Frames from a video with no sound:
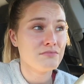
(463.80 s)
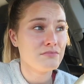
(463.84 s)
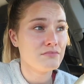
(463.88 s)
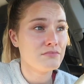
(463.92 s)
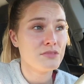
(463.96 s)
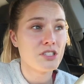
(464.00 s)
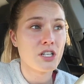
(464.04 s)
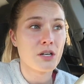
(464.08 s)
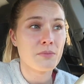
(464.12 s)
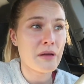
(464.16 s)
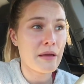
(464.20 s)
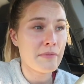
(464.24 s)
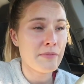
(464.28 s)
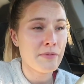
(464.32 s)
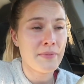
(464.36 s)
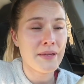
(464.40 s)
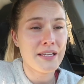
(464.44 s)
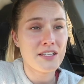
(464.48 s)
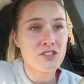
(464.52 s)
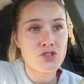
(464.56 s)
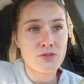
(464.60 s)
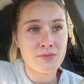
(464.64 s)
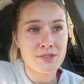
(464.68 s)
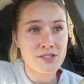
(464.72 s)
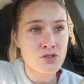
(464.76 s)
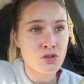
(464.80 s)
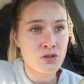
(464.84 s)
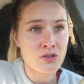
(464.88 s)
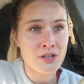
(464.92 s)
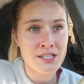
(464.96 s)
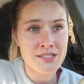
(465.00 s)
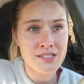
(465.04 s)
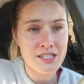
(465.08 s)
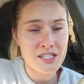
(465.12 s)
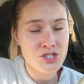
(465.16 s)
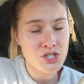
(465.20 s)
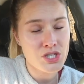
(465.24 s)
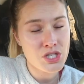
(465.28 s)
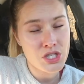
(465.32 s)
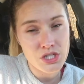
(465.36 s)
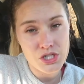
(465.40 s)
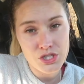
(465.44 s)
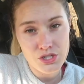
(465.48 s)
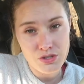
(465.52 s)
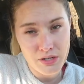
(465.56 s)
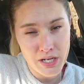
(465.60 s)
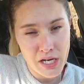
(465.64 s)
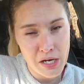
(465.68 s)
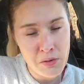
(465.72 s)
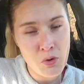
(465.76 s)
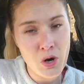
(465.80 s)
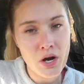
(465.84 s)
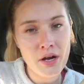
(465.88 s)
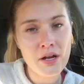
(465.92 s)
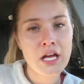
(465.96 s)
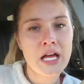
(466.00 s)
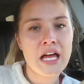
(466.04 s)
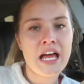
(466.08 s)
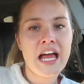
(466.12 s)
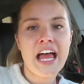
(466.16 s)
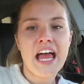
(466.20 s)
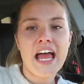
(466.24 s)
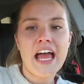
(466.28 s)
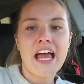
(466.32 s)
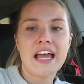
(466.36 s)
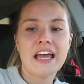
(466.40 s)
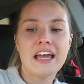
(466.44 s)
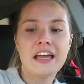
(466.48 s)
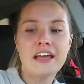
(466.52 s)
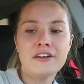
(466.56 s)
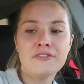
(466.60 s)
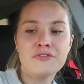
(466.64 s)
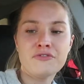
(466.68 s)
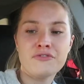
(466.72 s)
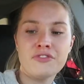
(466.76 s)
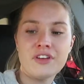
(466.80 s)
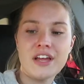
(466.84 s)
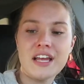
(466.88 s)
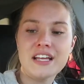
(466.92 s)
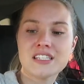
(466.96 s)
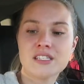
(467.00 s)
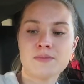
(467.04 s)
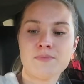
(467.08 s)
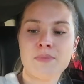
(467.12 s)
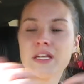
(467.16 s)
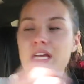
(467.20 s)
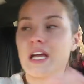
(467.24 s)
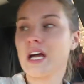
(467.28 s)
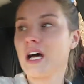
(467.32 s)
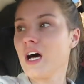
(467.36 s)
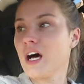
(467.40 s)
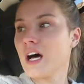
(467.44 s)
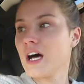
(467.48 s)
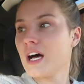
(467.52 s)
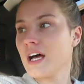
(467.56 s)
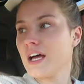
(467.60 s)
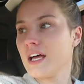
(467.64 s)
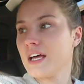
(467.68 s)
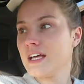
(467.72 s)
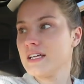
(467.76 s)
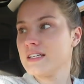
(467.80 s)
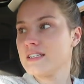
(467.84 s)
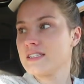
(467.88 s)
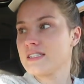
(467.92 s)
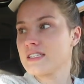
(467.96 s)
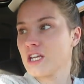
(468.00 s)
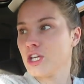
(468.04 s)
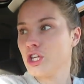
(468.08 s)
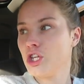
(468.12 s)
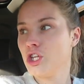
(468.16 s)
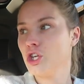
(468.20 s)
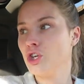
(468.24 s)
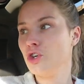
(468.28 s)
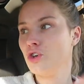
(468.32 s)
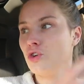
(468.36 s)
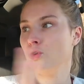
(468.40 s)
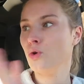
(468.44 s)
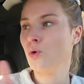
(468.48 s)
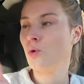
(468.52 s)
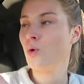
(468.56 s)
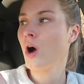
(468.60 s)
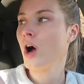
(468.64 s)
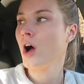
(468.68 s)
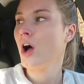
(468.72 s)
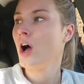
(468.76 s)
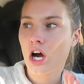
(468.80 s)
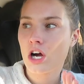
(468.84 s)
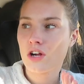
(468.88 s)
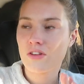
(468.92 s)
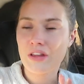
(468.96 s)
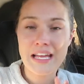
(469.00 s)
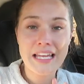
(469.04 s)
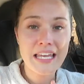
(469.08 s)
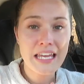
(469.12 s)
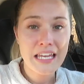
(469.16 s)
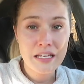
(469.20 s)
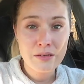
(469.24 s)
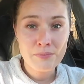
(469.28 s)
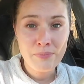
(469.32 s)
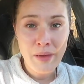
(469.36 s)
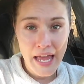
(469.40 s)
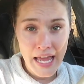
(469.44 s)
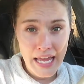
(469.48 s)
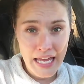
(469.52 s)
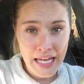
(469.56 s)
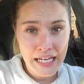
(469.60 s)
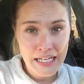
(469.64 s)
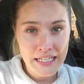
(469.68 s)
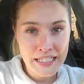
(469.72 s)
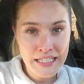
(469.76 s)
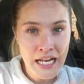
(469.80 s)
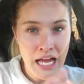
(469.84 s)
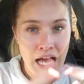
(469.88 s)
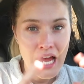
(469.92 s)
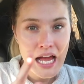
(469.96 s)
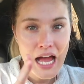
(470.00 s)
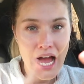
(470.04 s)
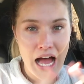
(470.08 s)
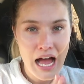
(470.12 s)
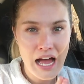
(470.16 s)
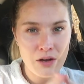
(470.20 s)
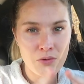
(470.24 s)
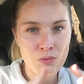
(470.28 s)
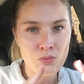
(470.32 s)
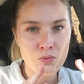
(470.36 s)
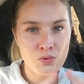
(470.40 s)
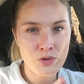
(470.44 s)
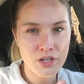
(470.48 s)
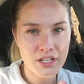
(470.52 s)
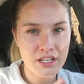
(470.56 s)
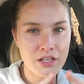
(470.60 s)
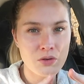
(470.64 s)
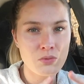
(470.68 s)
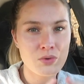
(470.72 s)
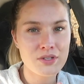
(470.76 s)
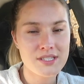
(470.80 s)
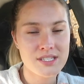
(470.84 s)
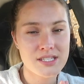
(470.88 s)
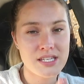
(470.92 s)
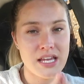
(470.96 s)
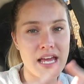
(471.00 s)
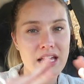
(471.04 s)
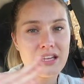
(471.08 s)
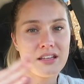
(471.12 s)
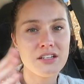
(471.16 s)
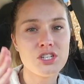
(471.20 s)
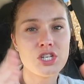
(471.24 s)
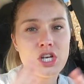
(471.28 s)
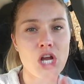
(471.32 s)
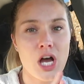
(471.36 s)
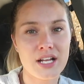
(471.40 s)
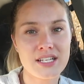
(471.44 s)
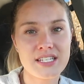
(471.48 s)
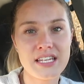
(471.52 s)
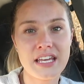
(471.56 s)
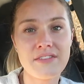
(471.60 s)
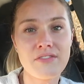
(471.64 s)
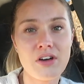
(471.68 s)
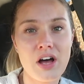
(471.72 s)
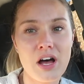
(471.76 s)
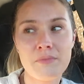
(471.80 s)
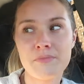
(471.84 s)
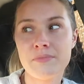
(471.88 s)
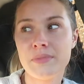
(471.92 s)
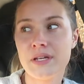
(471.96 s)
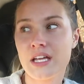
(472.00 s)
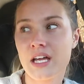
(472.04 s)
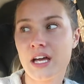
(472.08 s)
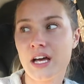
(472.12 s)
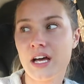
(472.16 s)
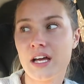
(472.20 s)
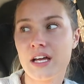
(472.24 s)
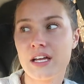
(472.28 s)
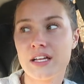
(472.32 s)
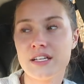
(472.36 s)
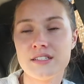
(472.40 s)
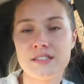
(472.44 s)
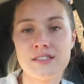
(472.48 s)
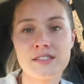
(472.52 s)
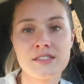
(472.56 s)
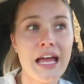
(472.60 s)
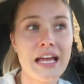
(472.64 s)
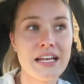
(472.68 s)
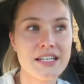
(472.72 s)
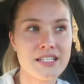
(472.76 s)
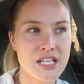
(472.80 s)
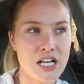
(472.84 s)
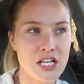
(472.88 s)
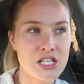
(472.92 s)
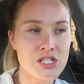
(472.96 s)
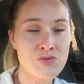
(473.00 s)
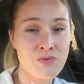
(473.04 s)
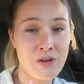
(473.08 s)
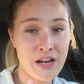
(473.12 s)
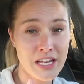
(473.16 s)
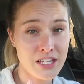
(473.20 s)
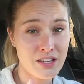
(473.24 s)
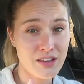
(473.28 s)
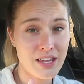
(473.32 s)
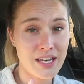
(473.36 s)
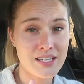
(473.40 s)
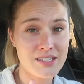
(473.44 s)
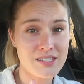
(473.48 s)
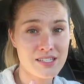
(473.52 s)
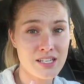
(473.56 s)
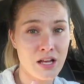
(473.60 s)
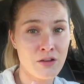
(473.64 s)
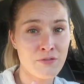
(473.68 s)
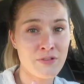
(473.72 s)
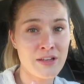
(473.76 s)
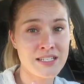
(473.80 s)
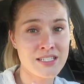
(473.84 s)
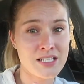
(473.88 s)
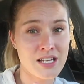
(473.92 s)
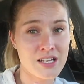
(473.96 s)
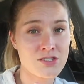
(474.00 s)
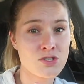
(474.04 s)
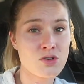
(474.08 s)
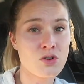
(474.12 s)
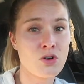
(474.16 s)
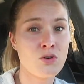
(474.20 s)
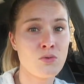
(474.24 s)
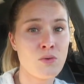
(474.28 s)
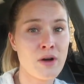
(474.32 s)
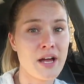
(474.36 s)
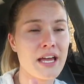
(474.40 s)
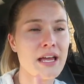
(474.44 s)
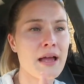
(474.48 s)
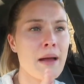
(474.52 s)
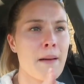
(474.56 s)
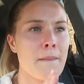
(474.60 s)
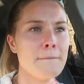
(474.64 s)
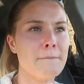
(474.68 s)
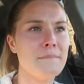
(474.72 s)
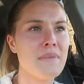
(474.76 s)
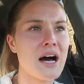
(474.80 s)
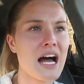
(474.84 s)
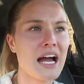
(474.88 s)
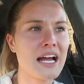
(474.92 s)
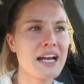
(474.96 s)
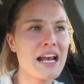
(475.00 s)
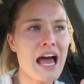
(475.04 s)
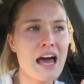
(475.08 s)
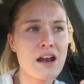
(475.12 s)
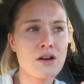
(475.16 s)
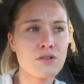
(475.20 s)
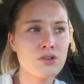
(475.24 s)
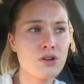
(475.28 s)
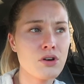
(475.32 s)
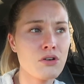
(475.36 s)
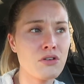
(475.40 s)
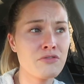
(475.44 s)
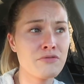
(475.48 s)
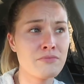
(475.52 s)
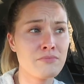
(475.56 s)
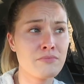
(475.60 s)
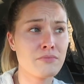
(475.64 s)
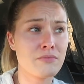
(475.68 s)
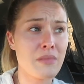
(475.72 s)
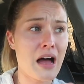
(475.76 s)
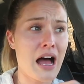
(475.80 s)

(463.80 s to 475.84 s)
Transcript: their baby being 2 months old because they just couldn't do it anymore. If it's because you are like in pain, I really would say not to give up because it does regulate itself. It does go away. Mine, I don't know if